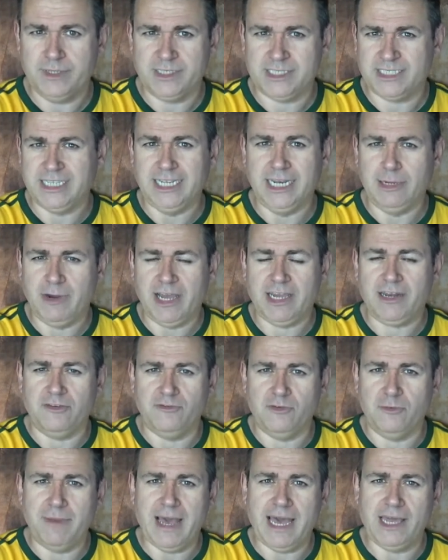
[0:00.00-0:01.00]
a silhouette
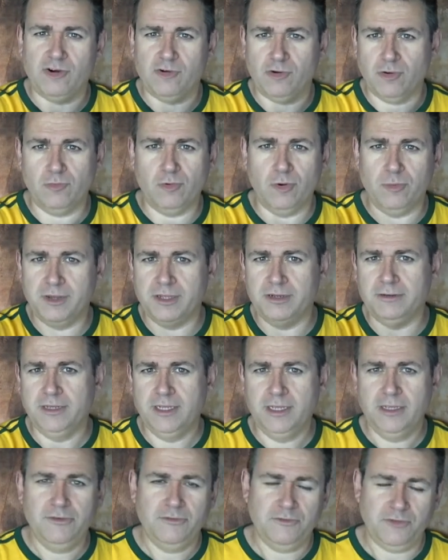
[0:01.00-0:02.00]
of a man or a woman,
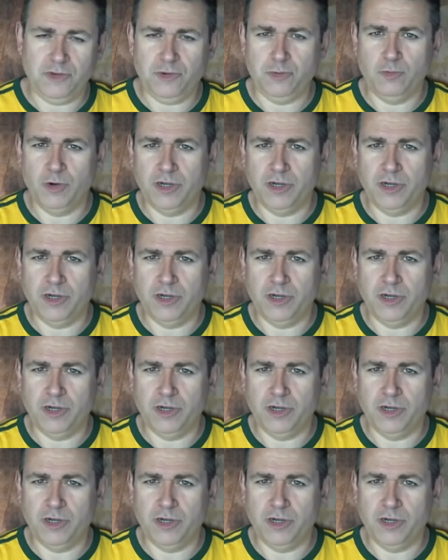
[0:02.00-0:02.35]
few